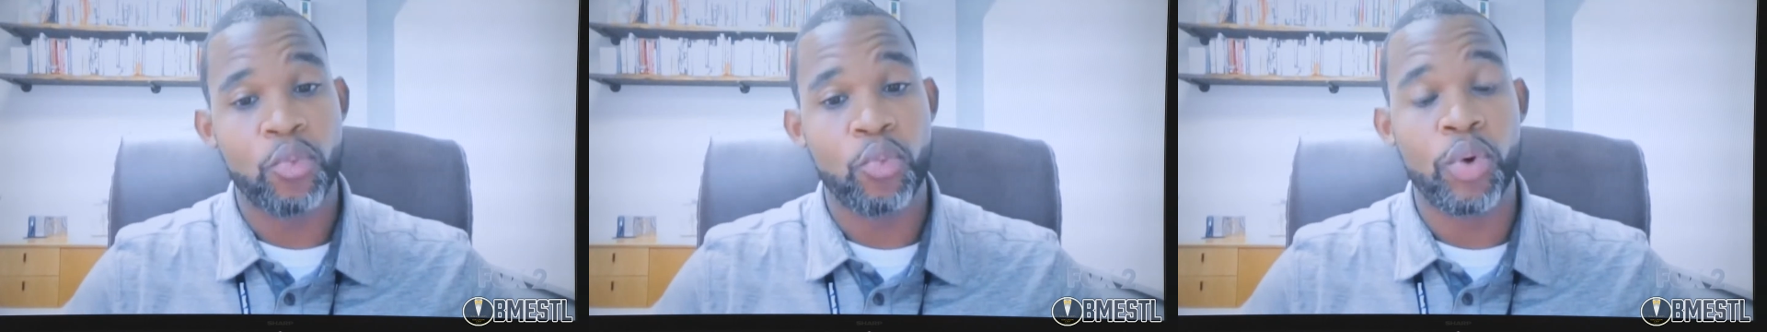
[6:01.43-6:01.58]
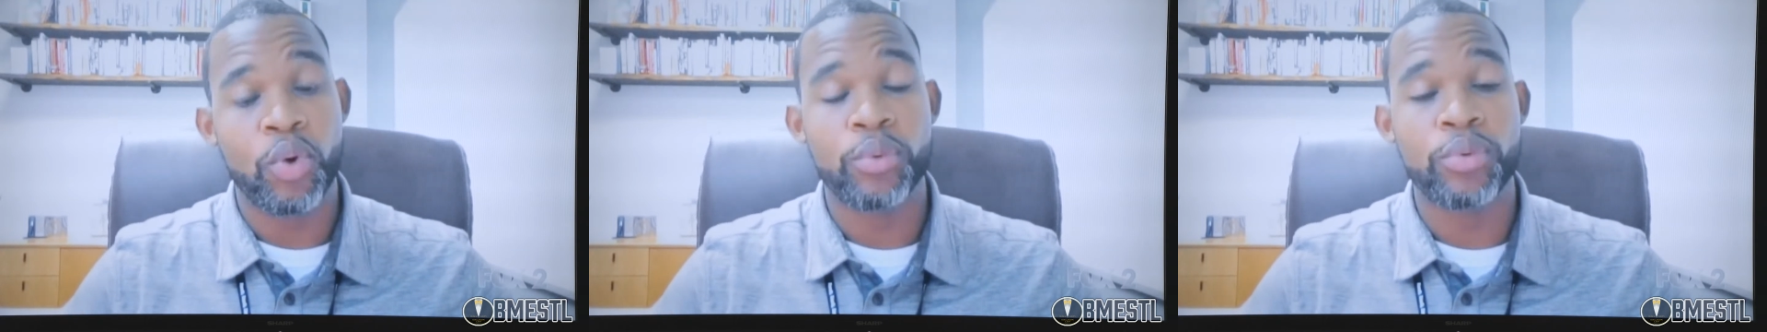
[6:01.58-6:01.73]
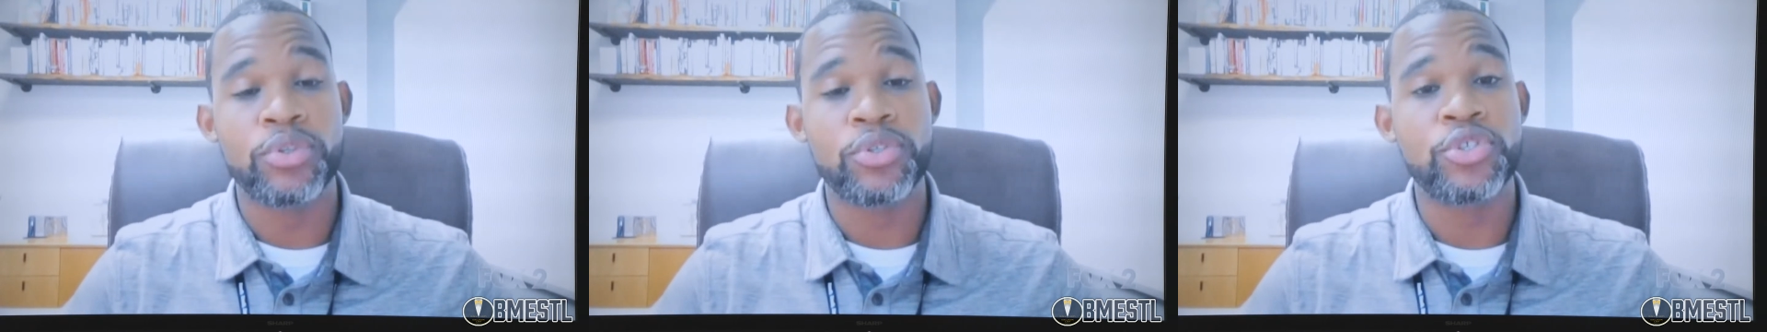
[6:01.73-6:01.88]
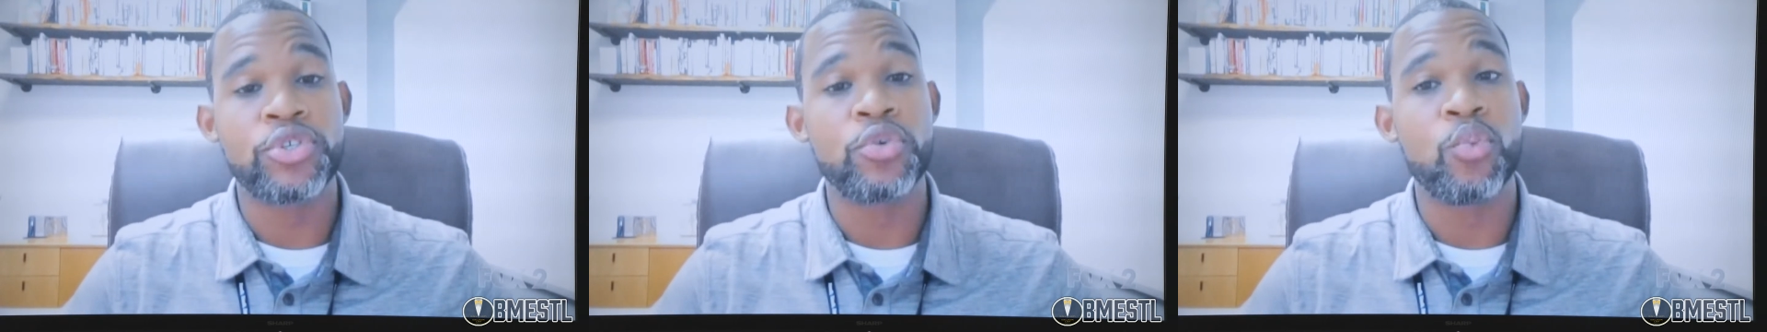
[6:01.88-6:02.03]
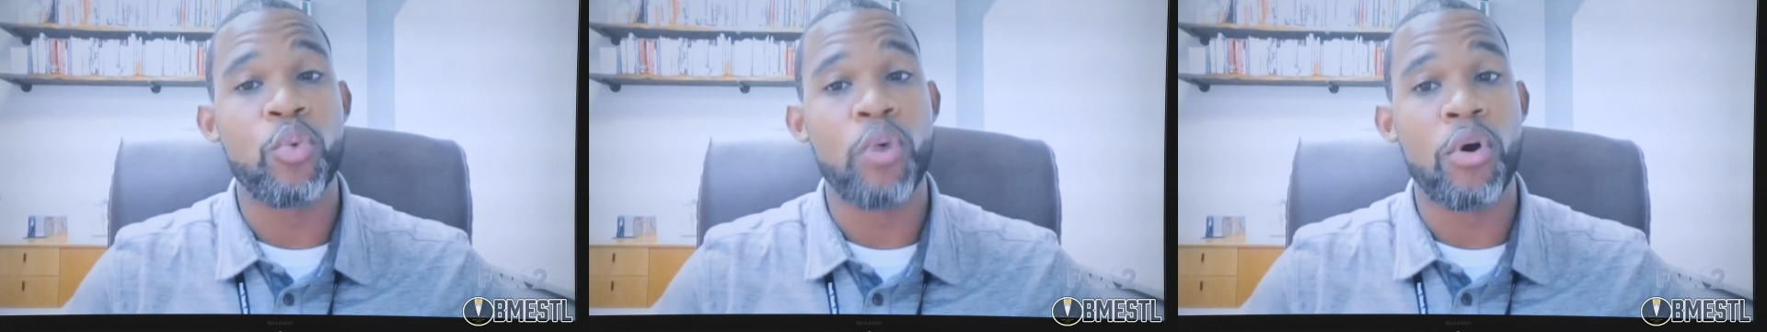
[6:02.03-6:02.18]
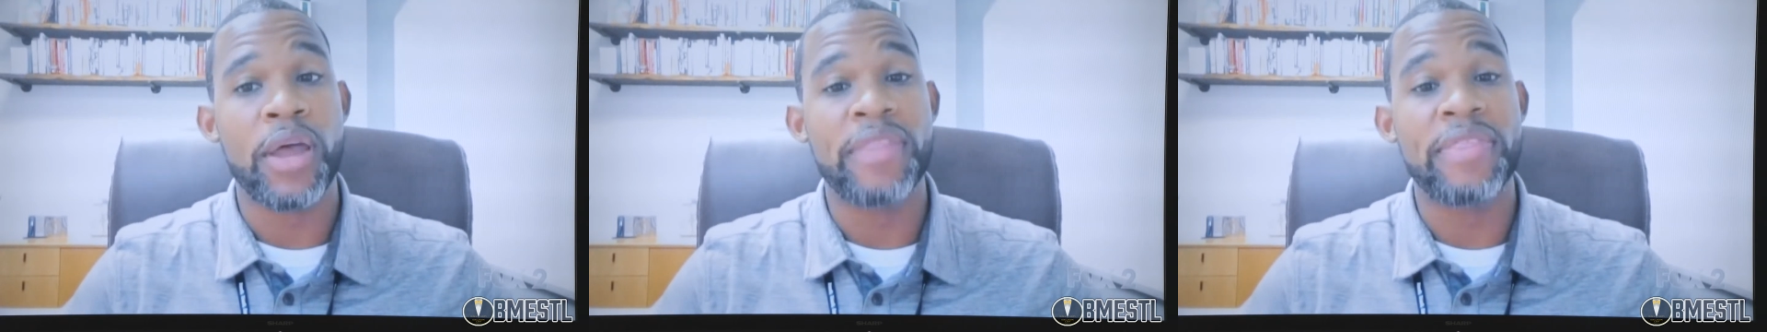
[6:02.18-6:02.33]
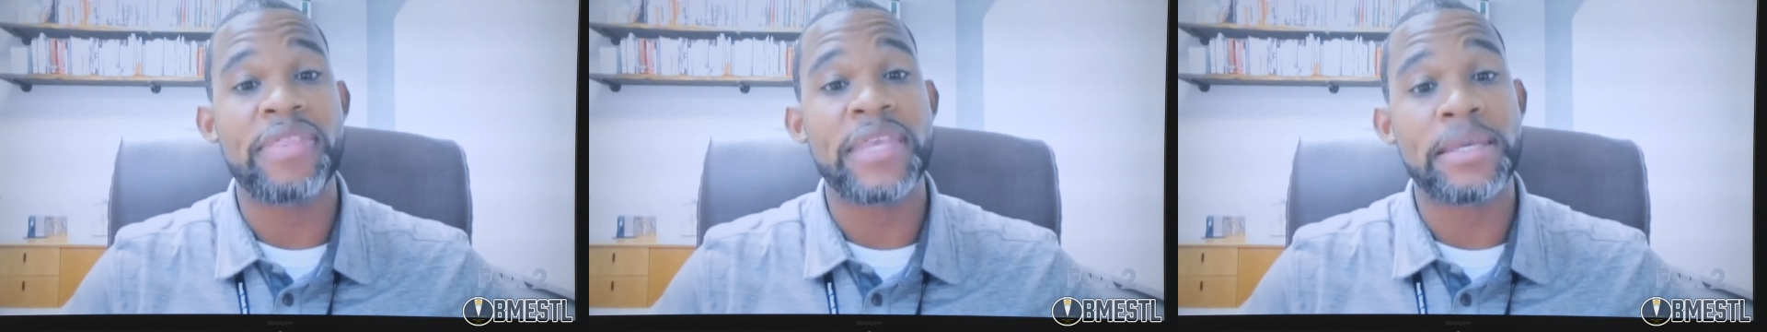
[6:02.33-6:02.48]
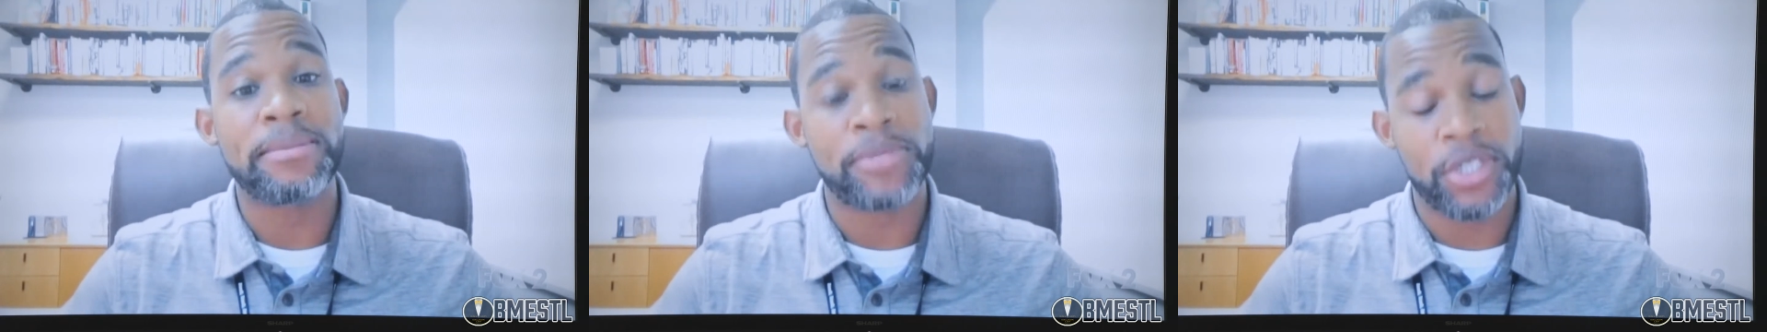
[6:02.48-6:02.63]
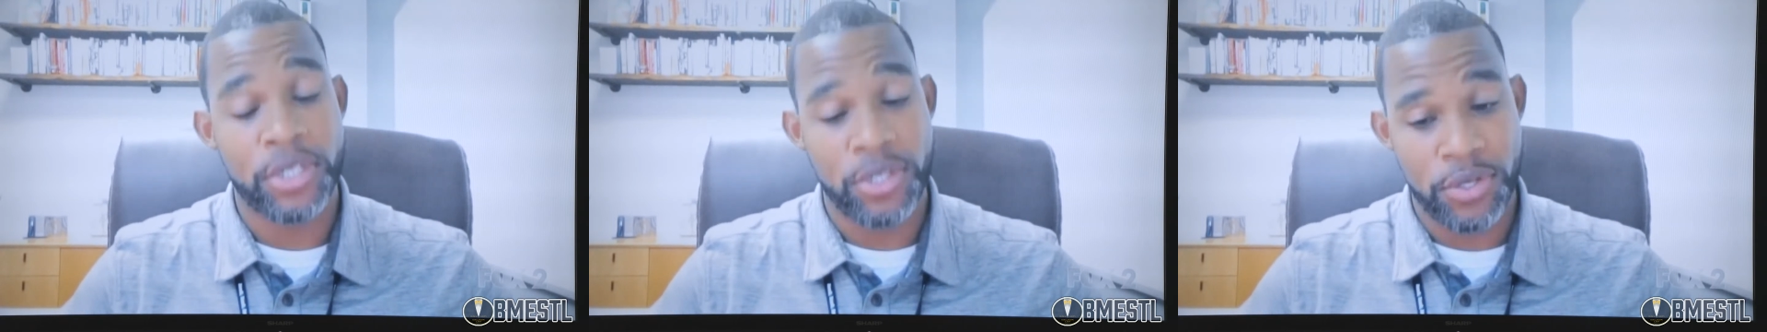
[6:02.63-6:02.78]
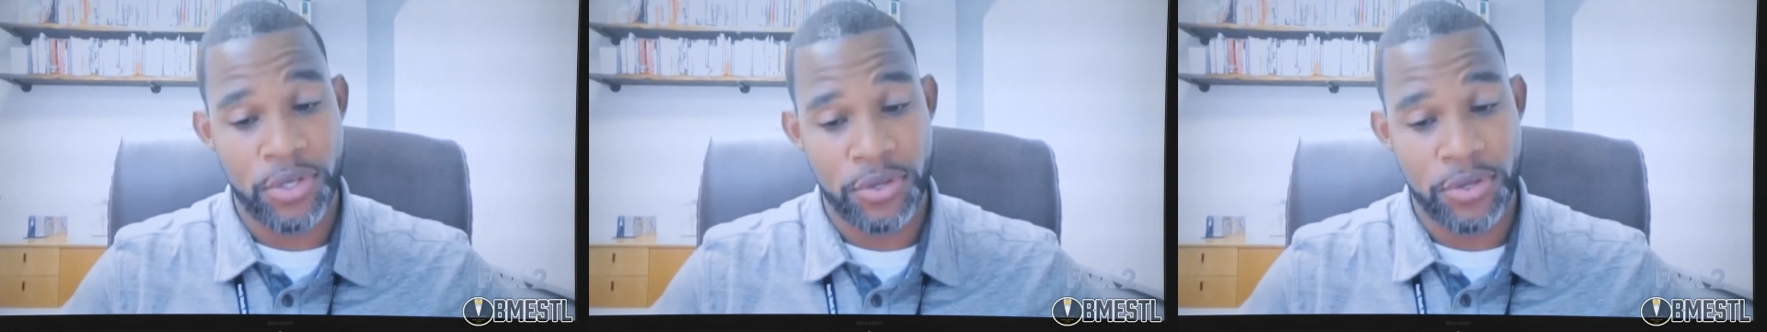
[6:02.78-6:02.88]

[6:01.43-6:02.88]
what would you want them to